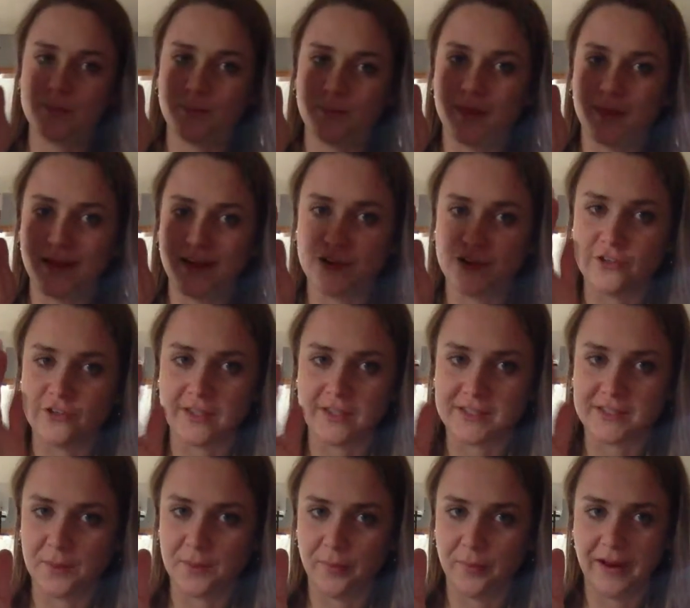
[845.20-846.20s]
by
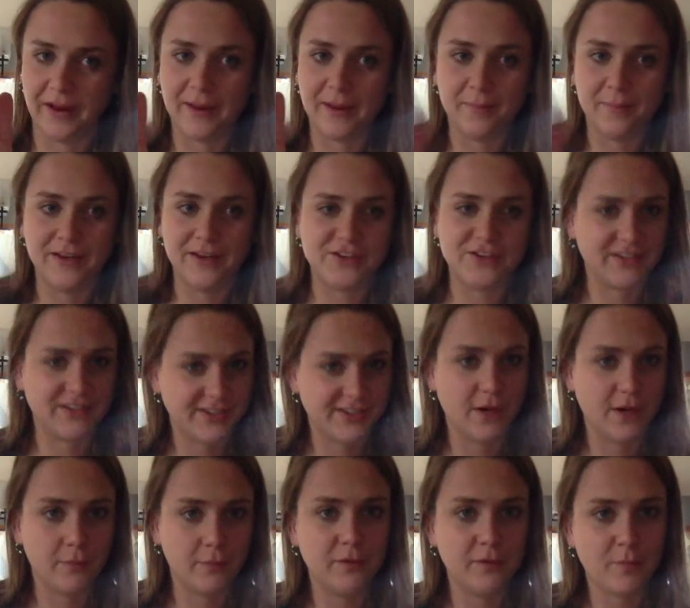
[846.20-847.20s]
just the brink, by just a
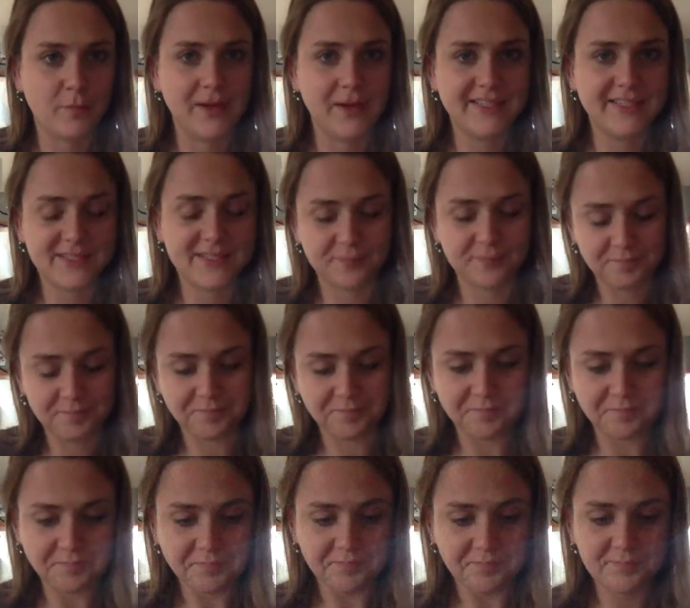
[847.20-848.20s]
couple of points.
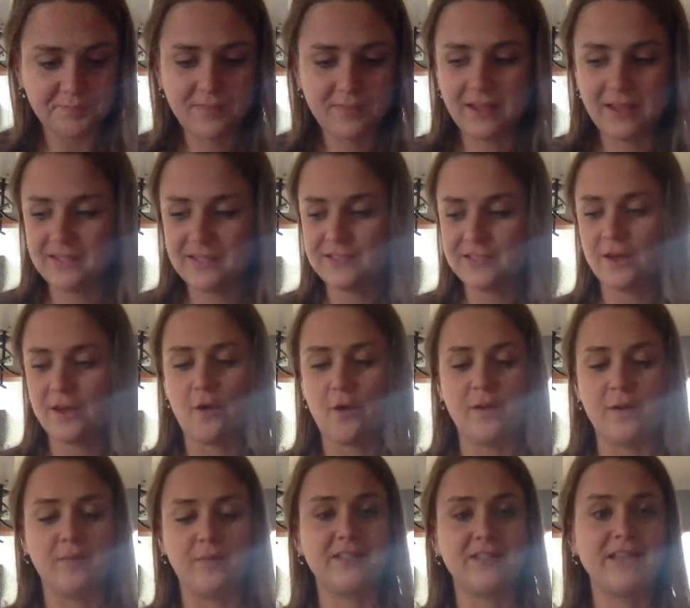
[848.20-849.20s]
So
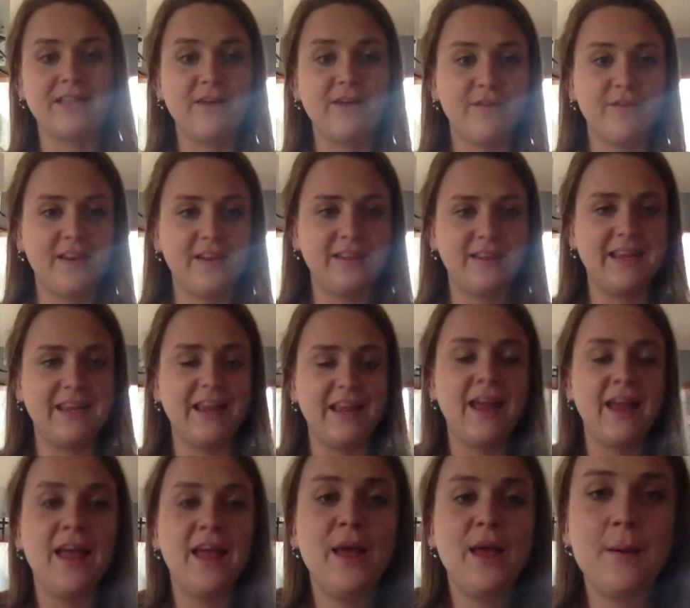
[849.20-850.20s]
we will definitely
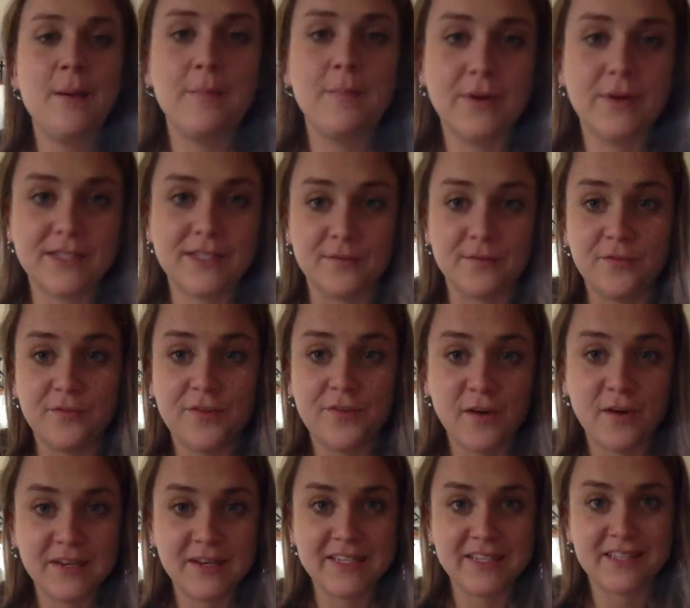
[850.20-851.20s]
put some
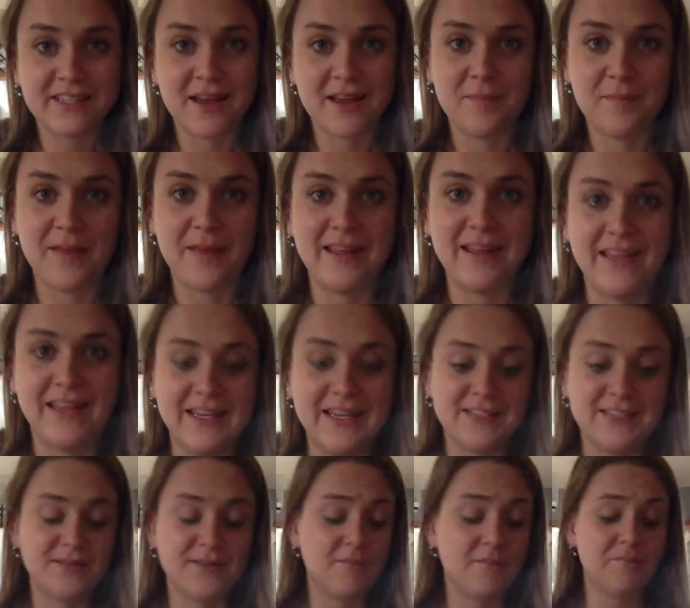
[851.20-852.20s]
focus on
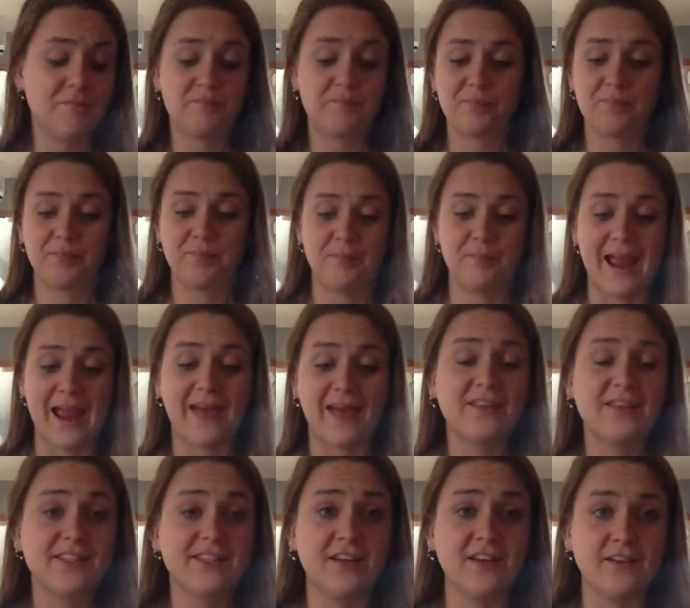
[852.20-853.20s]
Bailey's math
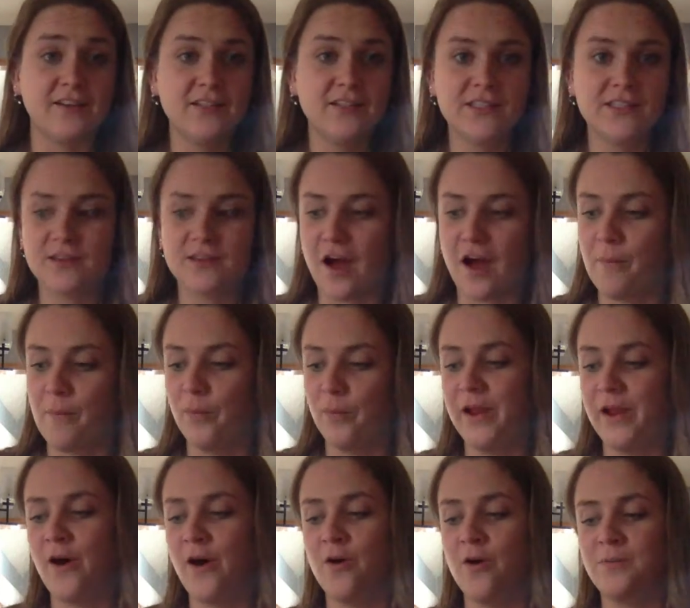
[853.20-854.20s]
skills. We
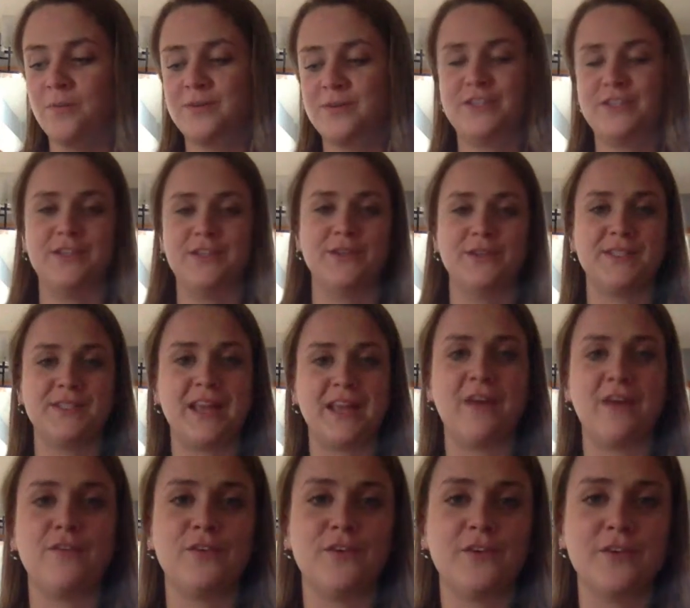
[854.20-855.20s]
hope to
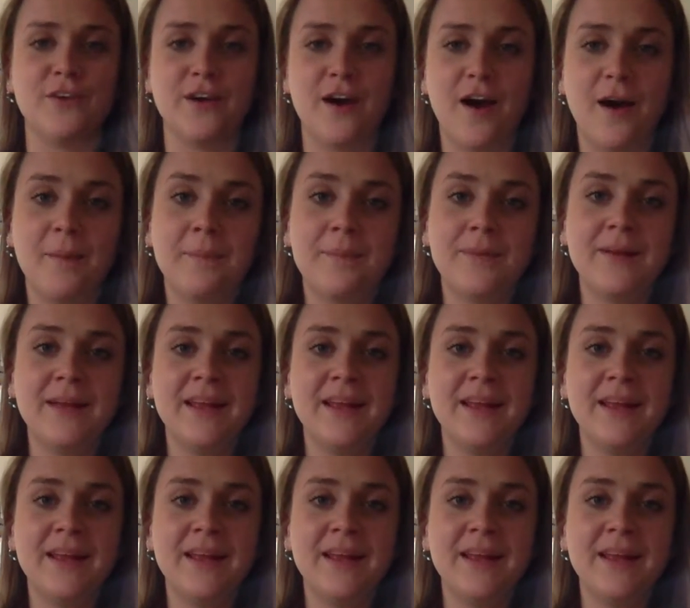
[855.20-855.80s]
scaffold her up